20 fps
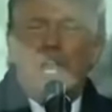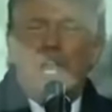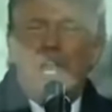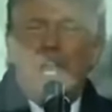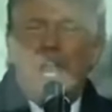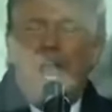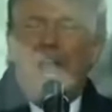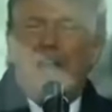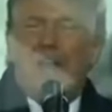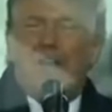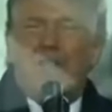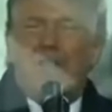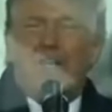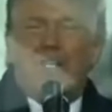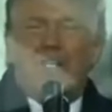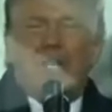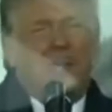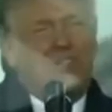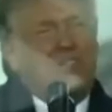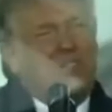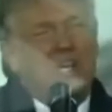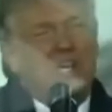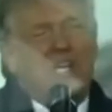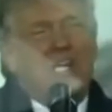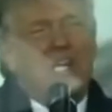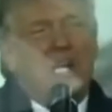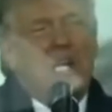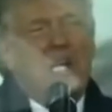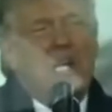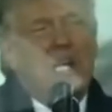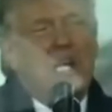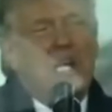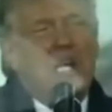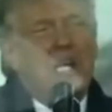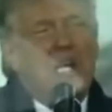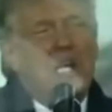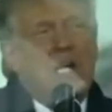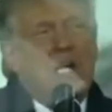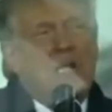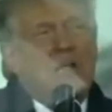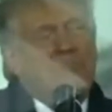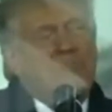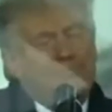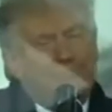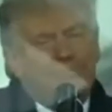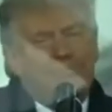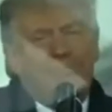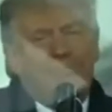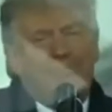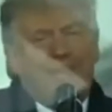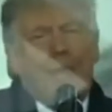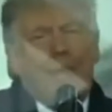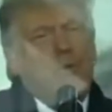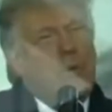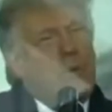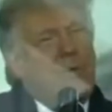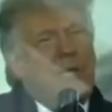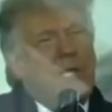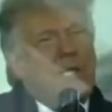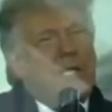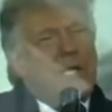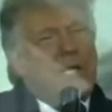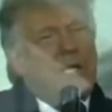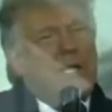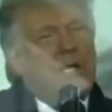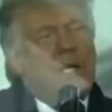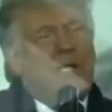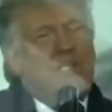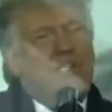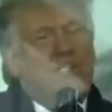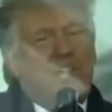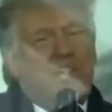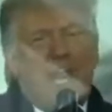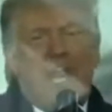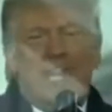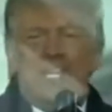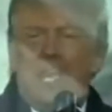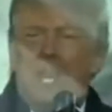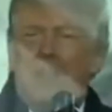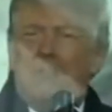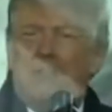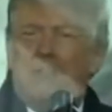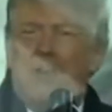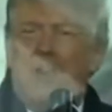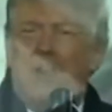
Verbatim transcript: And if he doesn't, that will be a sad day for our